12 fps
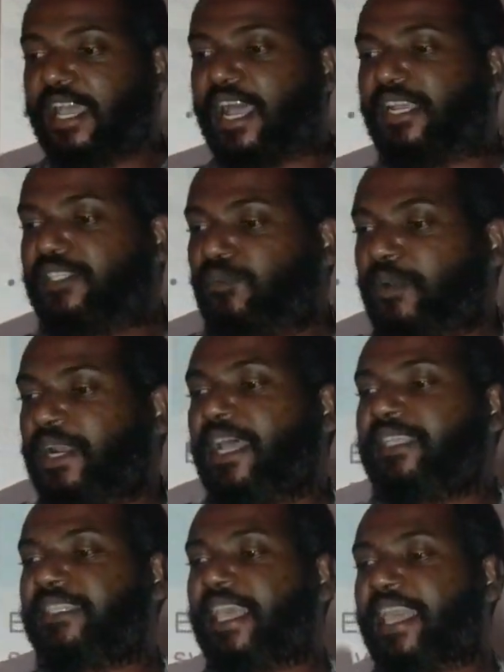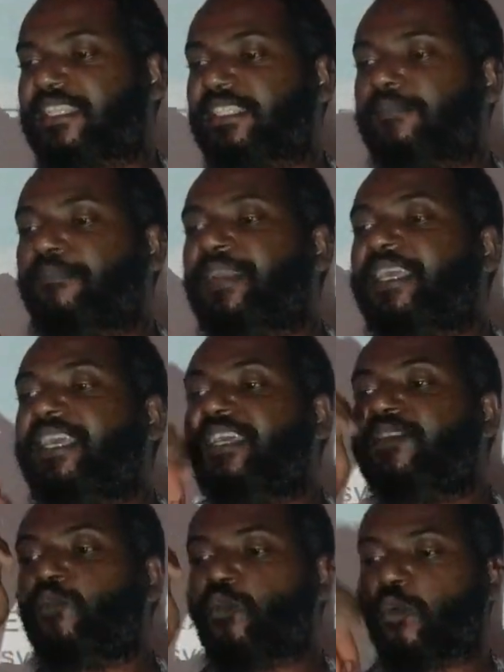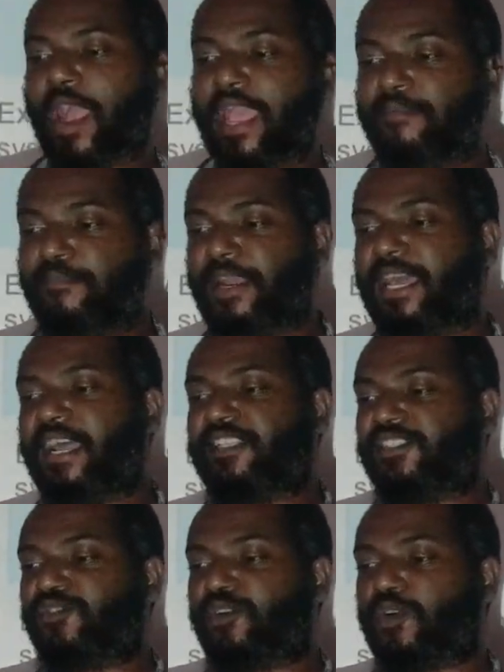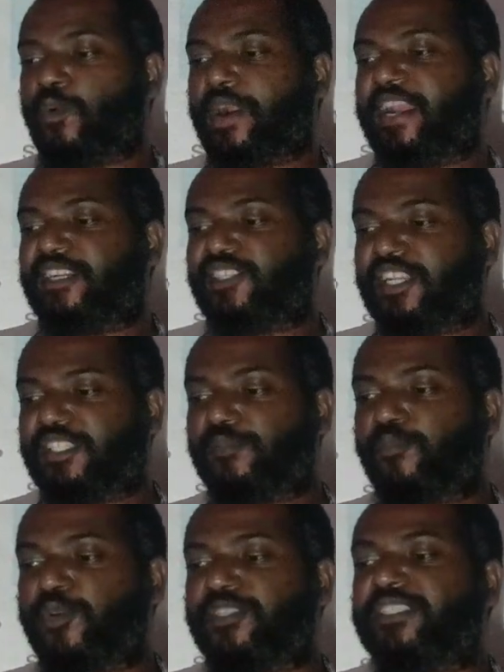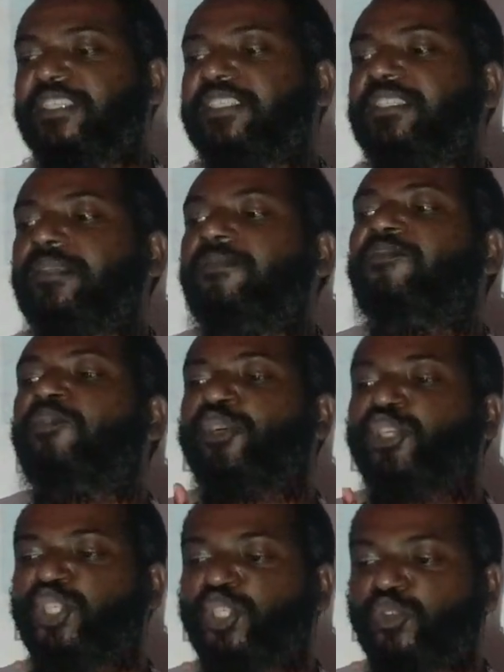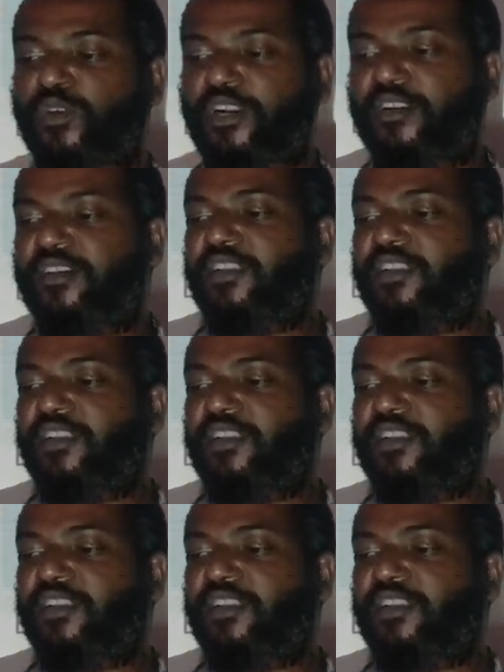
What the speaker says: as well as explain why plants require a transport system for sugar.